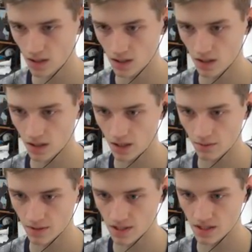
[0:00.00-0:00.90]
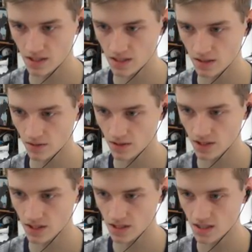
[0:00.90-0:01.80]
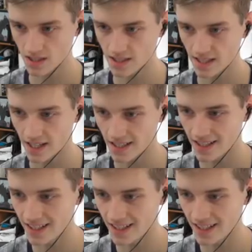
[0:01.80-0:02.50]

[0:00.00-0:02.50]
Uh, I'll. Oh, Jesus, he's dead.